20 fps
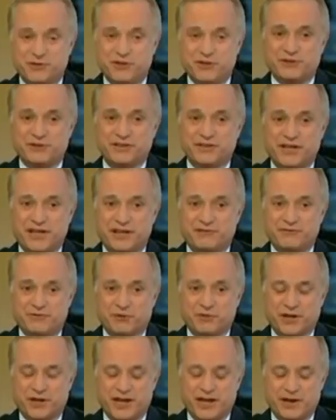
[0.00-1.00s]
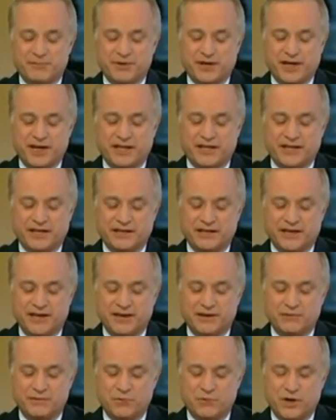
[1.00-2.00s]
with her in the 84 campaign and,
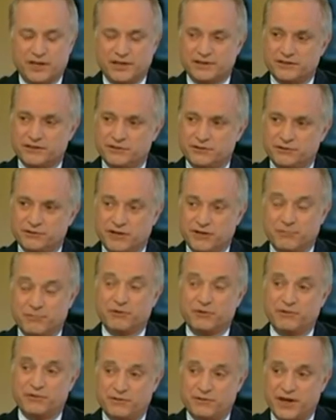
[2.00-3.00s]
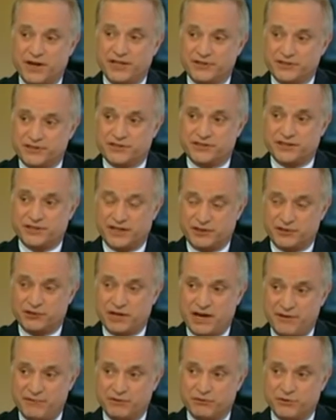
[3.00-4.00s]
and went to a number of events, uh,
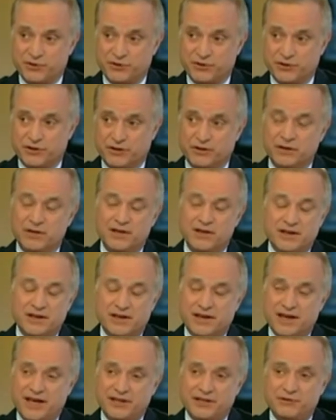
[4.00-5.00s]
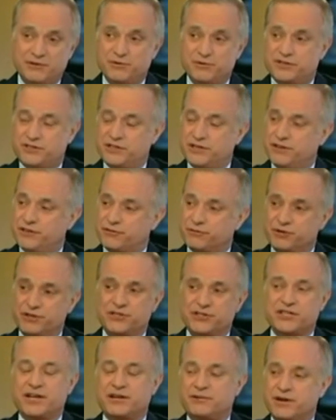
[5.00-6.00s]
traveled with her, and you would see
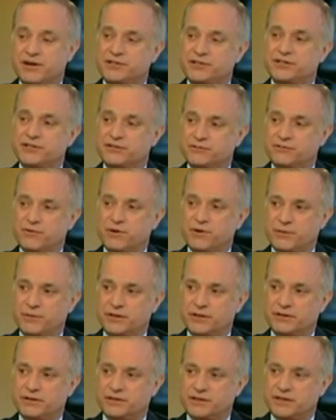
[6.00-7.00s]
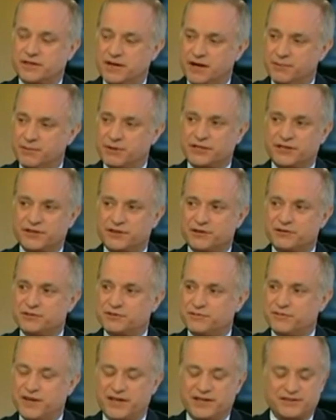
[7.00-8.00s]
three generations of women Showing coming up. to
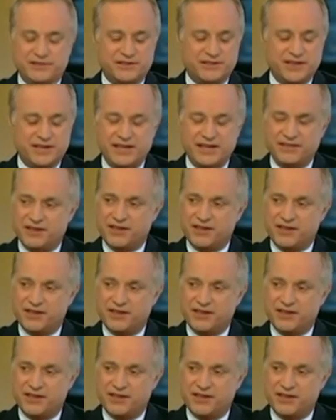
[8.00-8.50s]
those events in